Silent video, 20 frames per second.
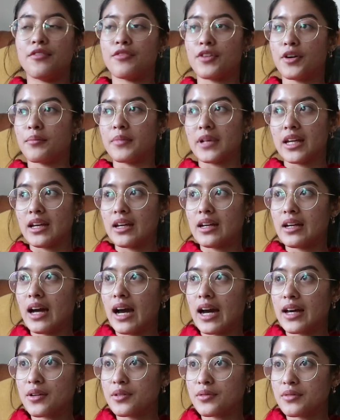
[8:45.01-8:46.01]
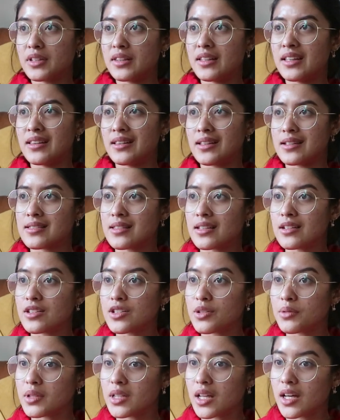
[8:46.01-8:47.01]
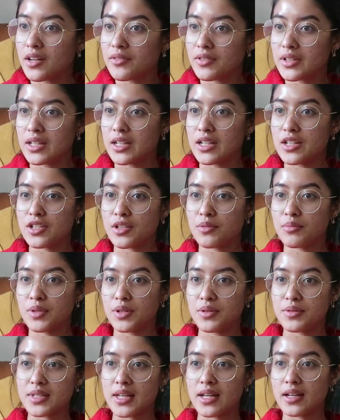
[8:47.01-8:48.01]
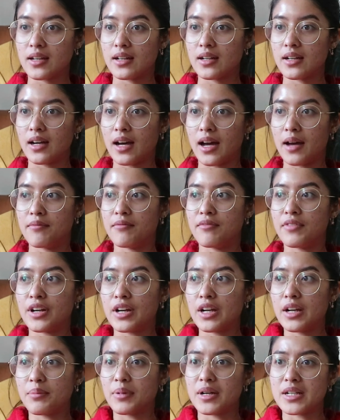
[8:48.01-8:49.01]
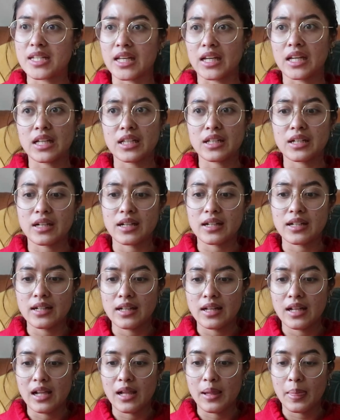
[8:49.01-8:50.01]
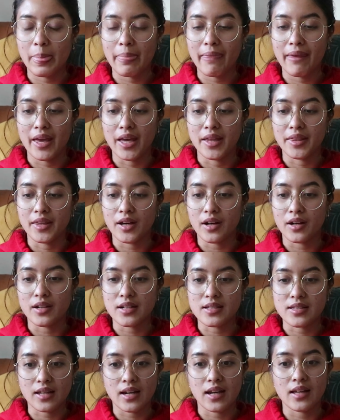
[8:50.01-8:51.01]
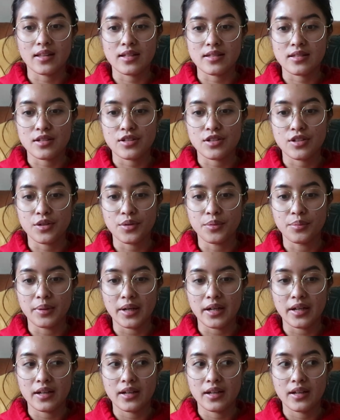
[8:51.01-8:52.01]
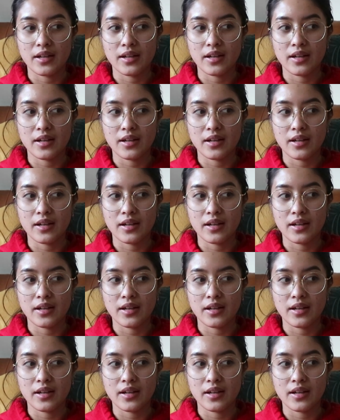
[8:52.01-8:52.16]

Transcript: For me, I don't really listen to a lot of Indonesian music. I'm very particular in the artists that I listen to, but